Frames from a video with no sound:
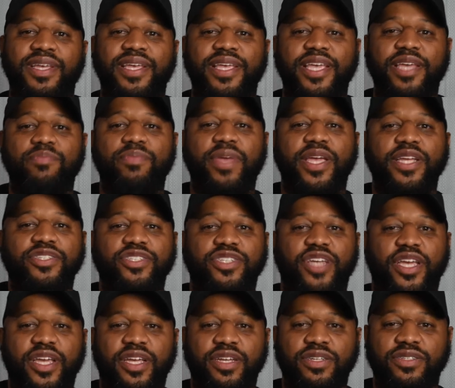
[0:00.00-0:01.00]
it may
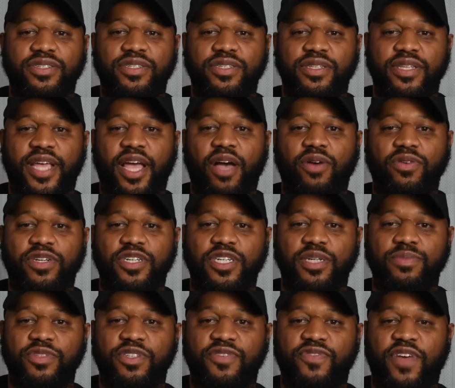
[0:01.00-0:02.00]
change the
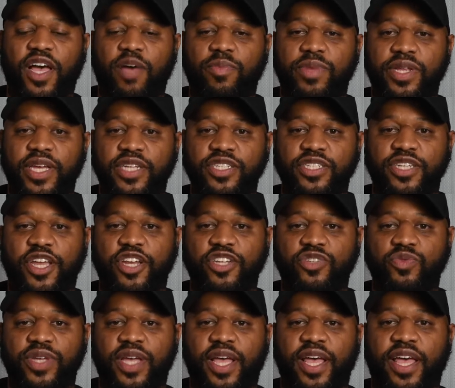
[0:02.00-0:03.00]
outcomes of how many educators
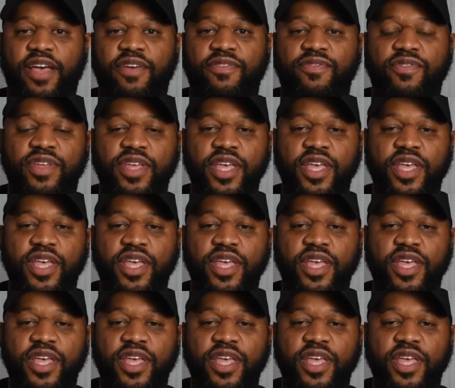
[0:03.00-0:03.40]
we have.